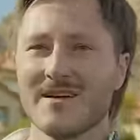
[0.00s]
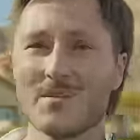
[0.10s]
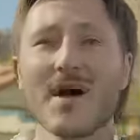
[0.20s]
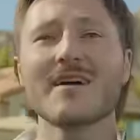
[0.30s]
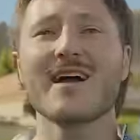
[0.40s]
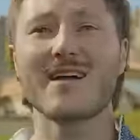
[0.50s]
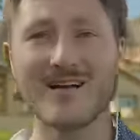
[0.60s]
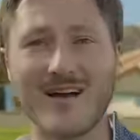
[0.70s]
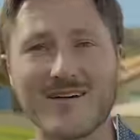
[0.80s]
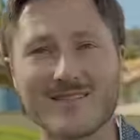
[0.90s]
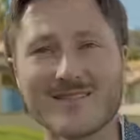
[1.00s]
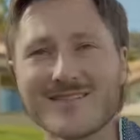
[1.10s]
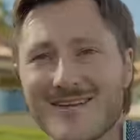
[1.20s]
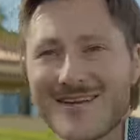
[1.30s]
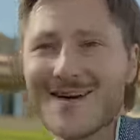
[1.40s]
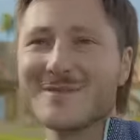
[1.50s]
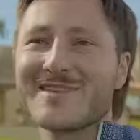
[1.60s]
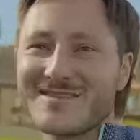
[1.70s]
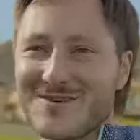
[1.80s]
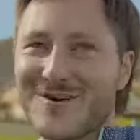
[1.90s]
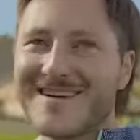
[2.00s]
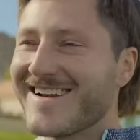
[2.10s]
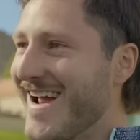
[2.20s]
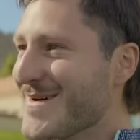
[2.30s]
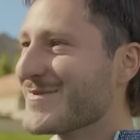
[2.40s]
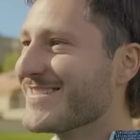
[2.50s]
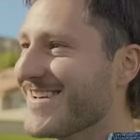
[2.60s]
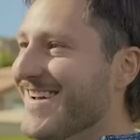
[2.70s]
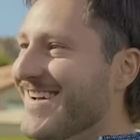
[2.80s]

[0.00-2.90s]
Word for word: it probably got cut out, but that's all right. It happened.